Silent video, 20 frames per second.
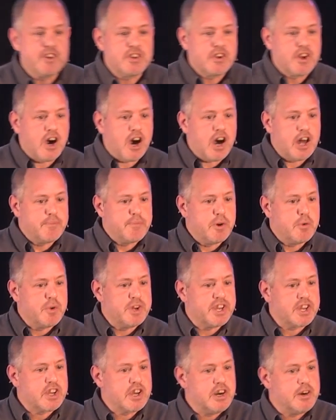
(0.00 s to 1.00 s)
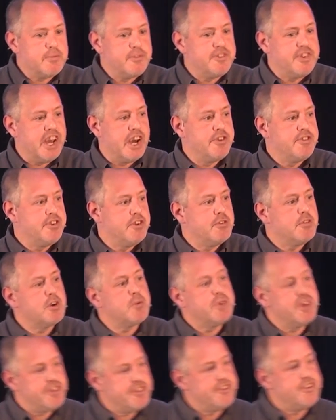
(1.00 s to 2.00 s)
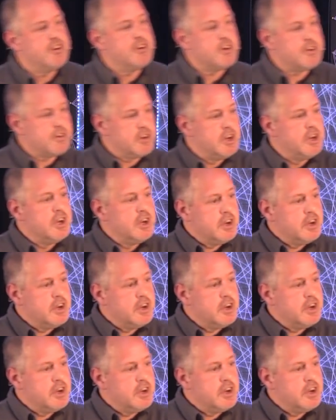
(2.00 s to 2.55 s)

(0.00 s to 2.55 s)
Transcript: in God, but when it comes down to it, we still,